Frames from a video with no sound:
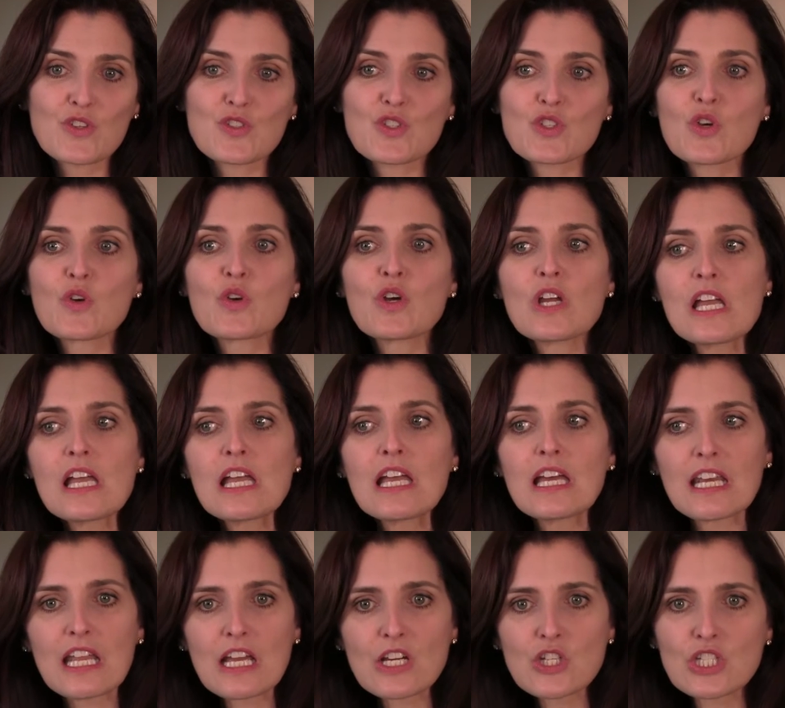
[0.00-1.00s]
So it
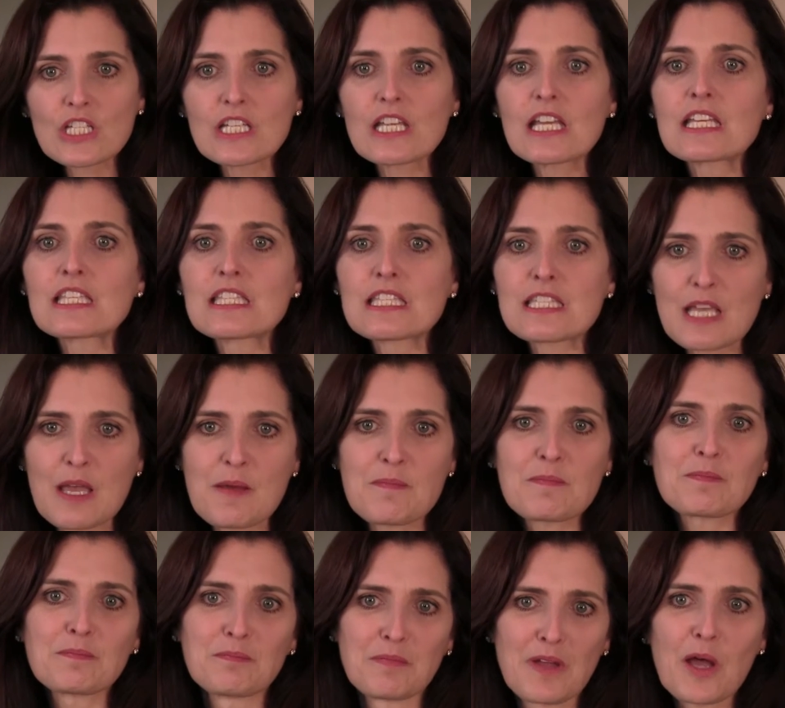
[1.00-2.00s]
actually ends up
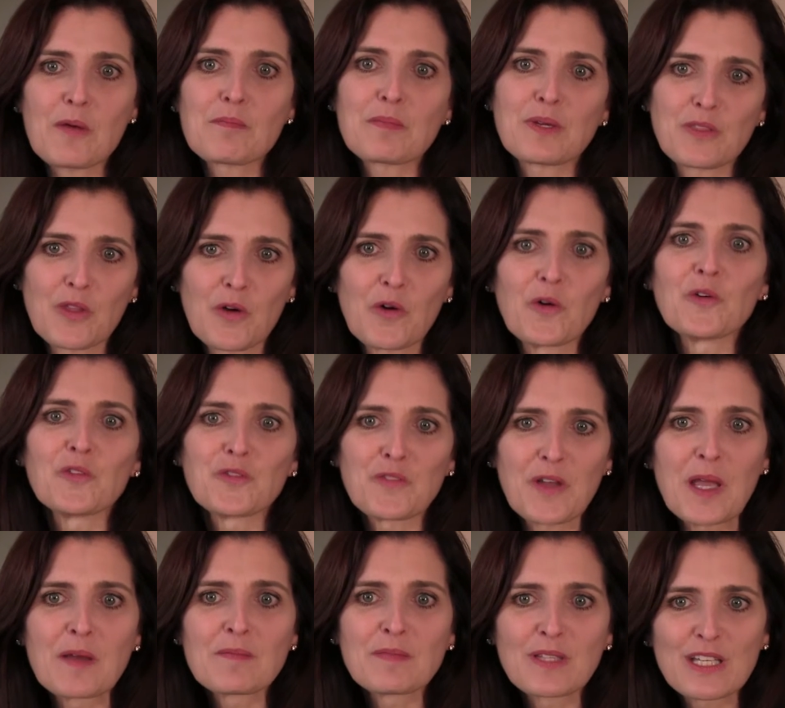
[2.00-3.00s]
helping the whole
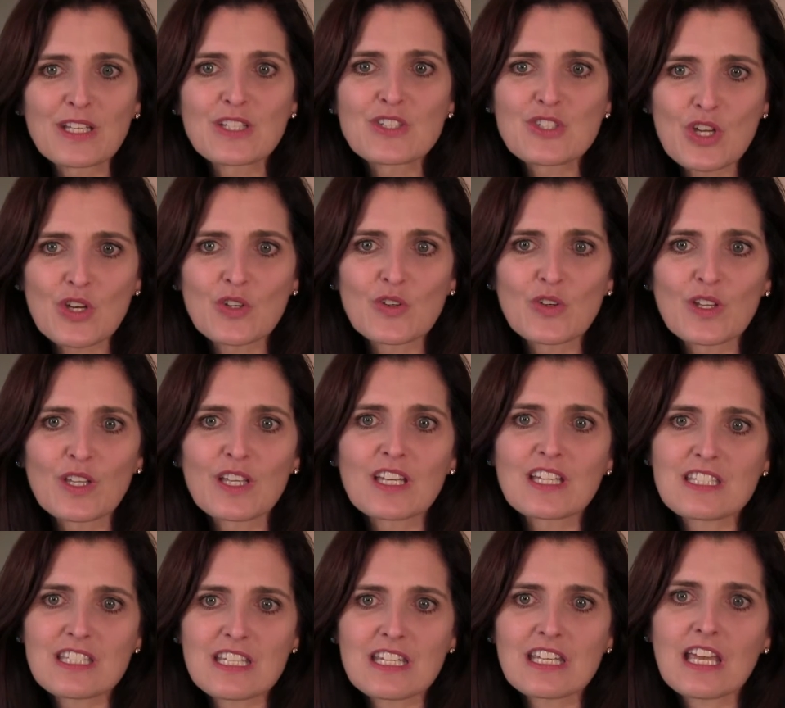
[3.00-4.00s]
family
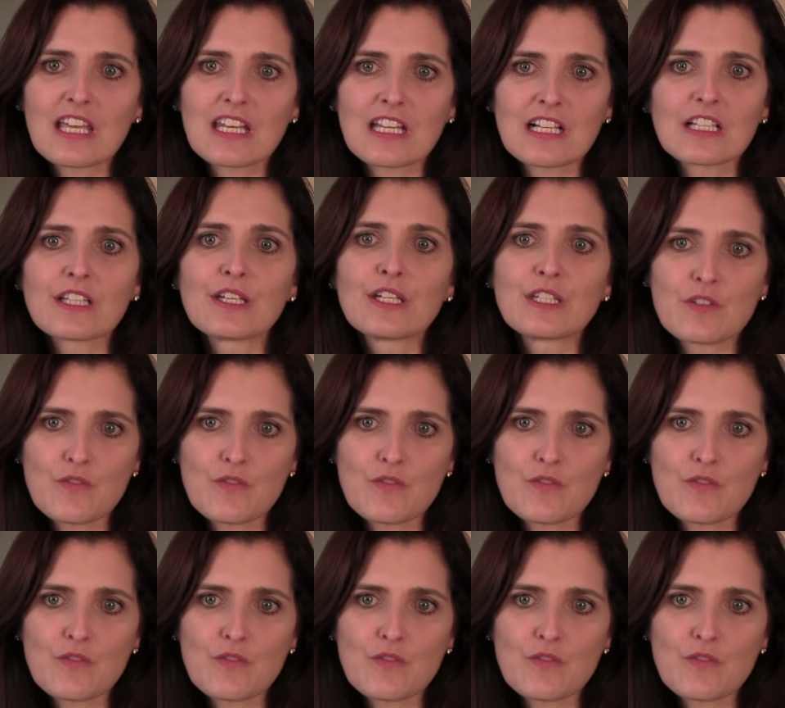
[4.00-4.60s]
generally to get a clean